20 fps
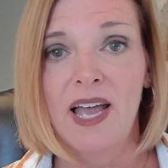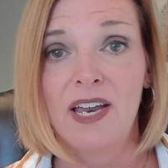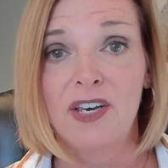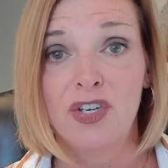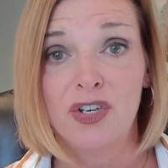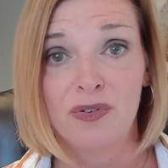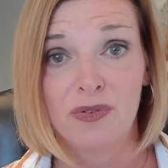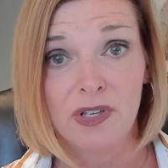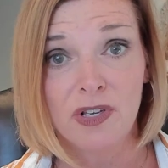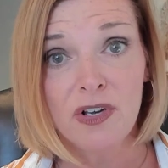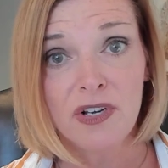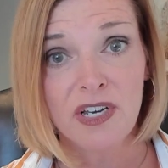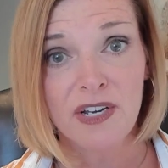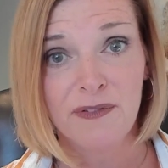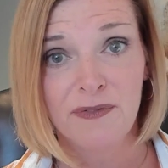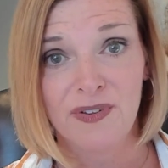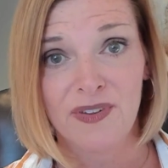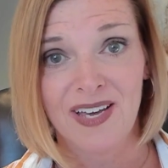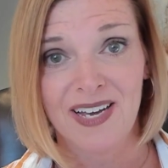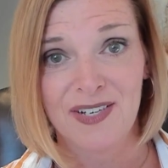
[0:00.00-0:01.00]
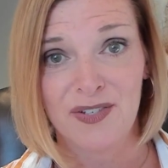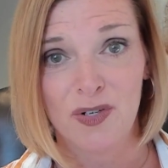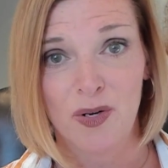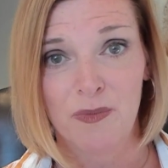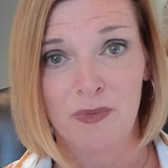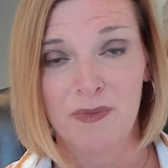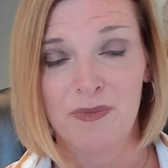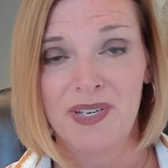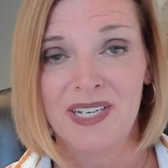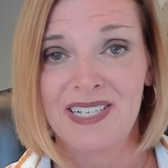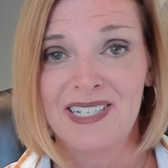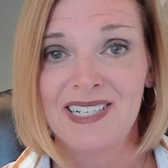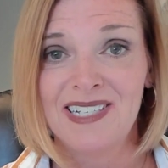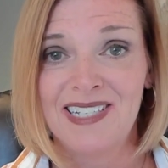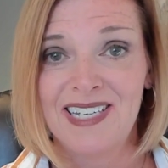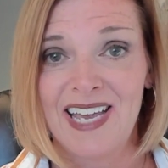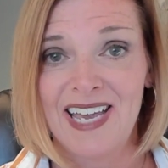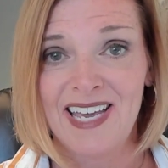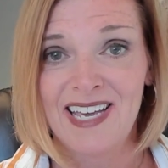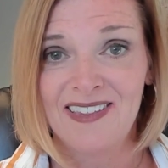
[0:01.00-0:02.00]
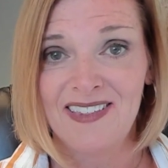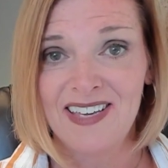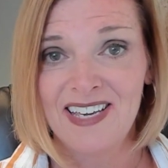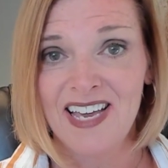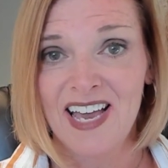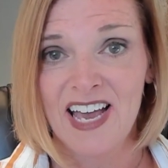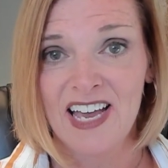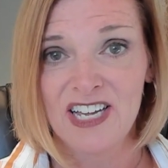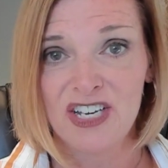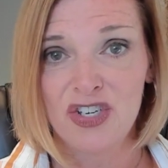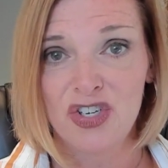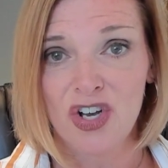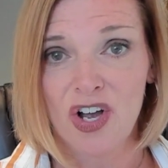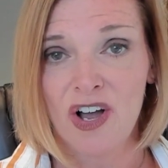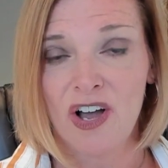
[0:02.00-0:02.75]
And you're looking for that dopamine to take the edge